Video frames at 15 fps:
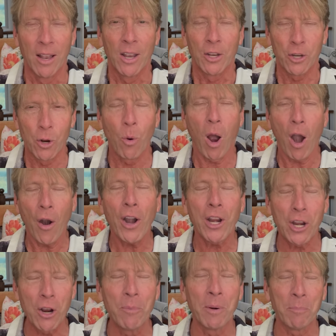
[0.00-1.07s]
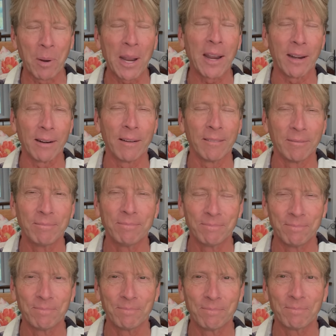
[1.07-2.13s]
You are a human being.
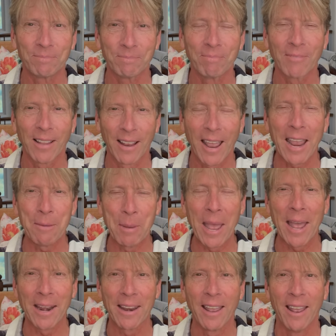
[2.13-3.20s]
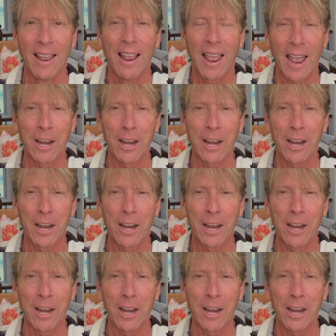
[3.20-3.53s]
Amen. And